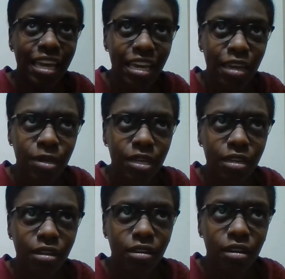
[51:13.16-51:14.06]

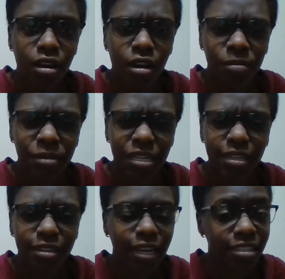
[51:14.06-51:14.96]
Hami?
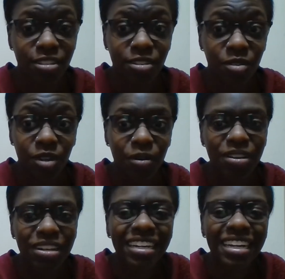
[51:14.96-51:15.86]
Still don't know.
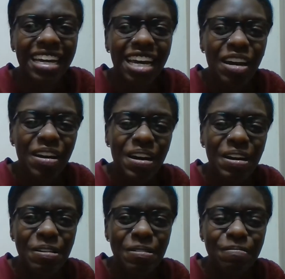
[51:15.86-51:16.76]

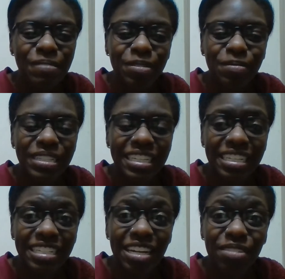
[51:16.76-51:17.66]
It'll be
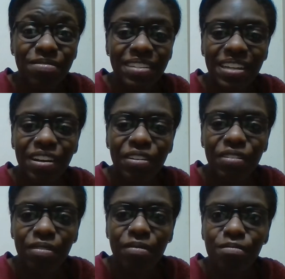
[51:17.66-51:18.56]
linked down below.
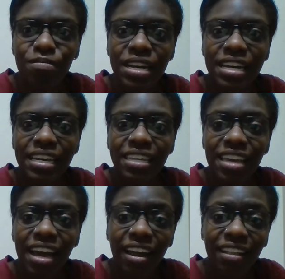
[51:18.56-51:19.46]
But
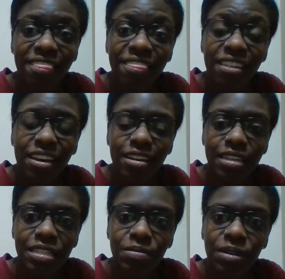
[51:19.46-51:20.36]
yeah, that
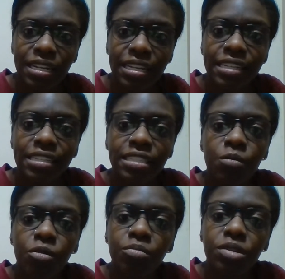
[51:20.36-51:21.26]
is what it is.
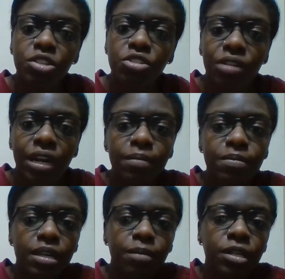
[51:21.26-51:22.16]
It won't be
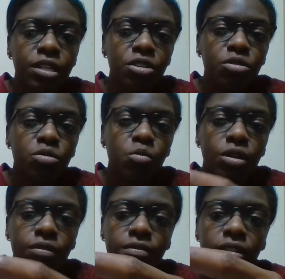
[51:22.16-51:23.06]
striped. I'm going to use
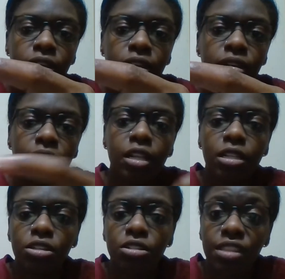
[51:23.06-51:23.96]
one of the
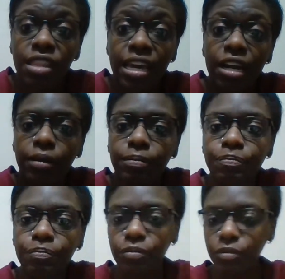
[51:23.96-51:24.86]
colors there.
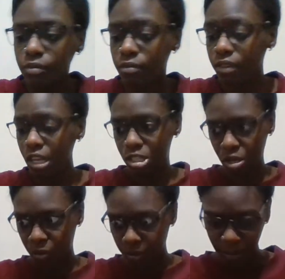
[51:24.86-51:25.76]

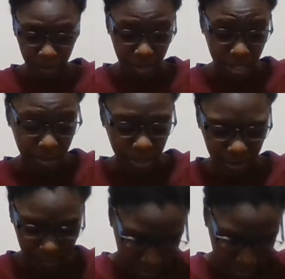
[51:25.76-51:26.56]
So remember that bit.